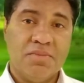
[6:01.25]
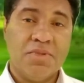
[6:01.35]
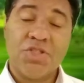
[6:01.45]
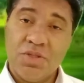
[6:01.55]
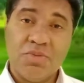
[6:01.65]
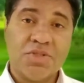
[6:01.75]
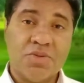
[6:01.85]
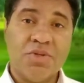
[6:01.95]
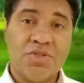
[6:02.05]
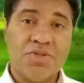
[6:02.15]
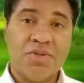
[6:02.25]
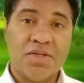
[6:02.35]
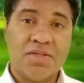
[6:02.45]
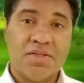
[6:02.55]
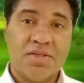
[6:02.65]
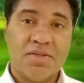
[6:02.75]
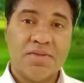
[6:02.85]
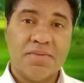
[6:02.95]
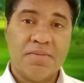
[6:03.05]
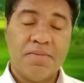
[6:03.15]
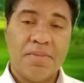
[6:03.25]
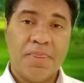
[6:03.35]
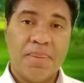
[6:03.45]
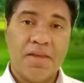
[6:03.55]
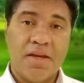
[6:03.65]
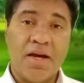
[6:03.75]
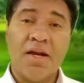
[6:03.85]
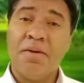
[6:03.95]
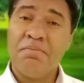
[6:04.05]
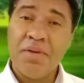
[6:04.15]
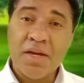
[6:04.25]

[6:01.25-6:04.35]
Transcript: But she was going through it. And her